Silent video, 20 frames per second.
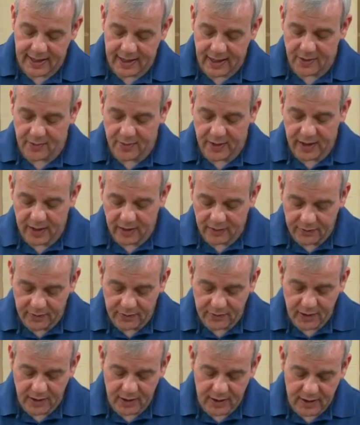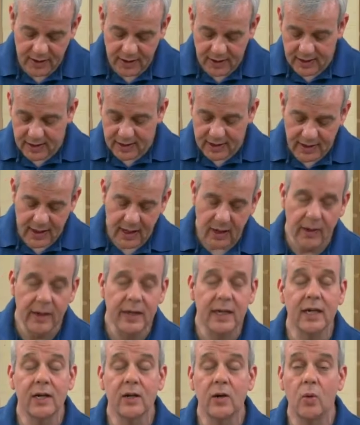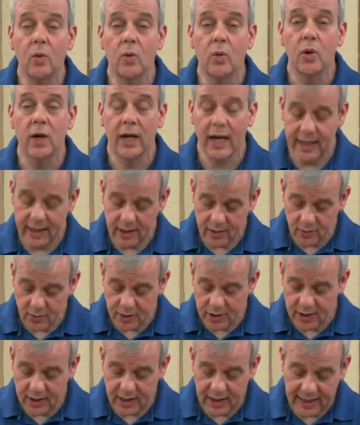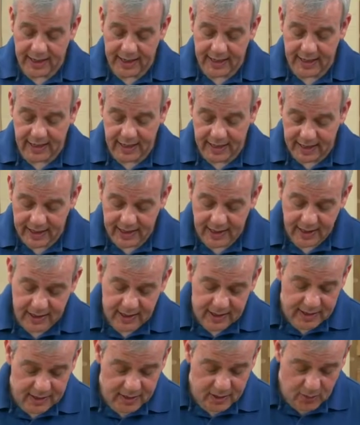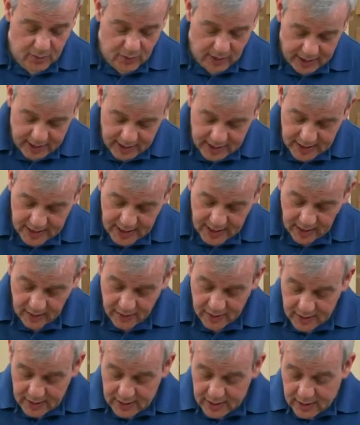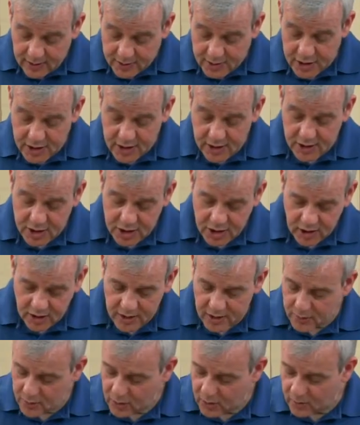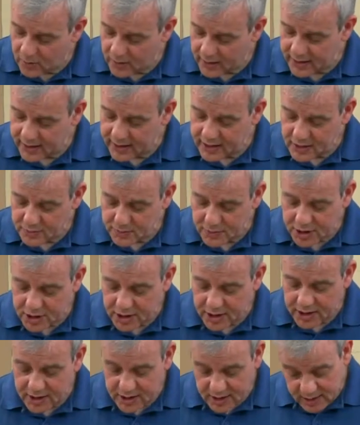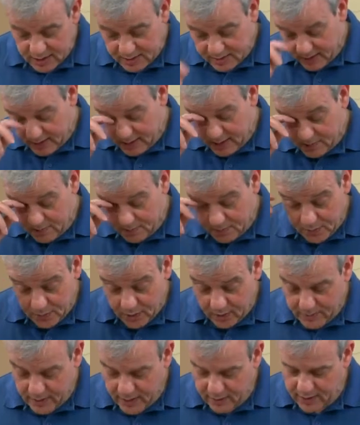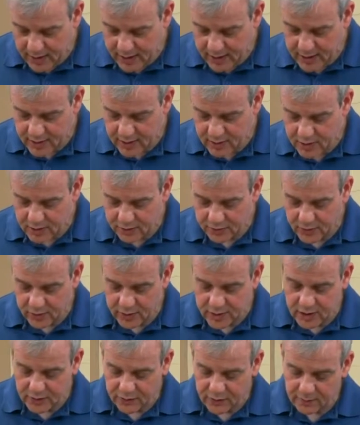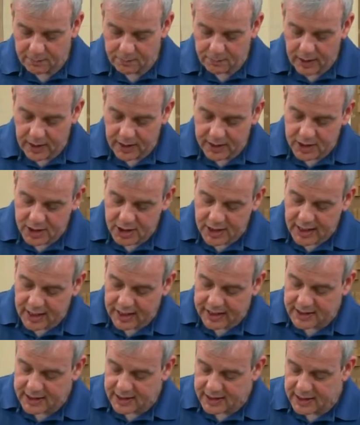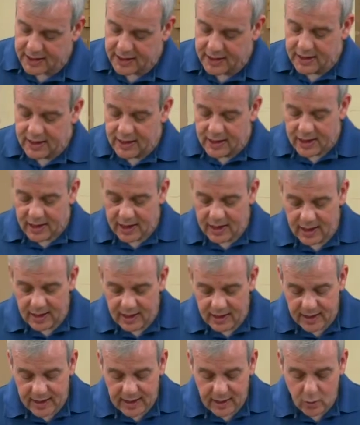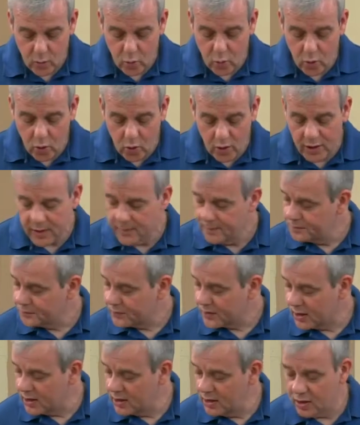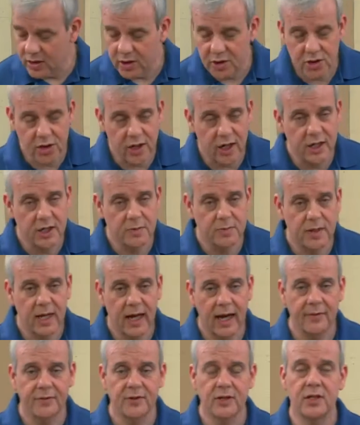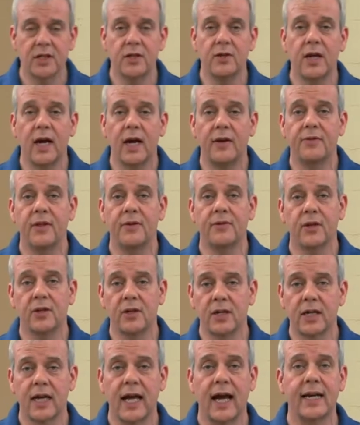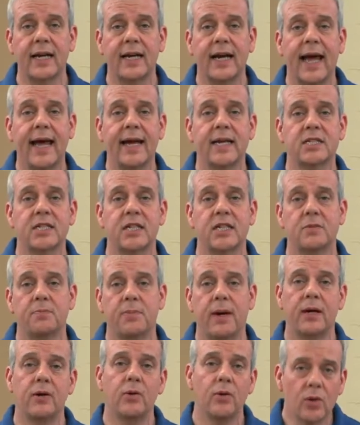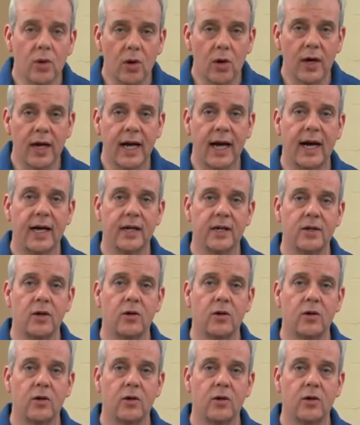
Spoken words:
anywhere, if you've got to go in at an awkward angle, you can angle it and away you go. Just going to show you what one of these machines is primarily used for, is for plunge cutting in wood. A lot of tradesmen have to do that if they've got to cut an access panel or got to cut a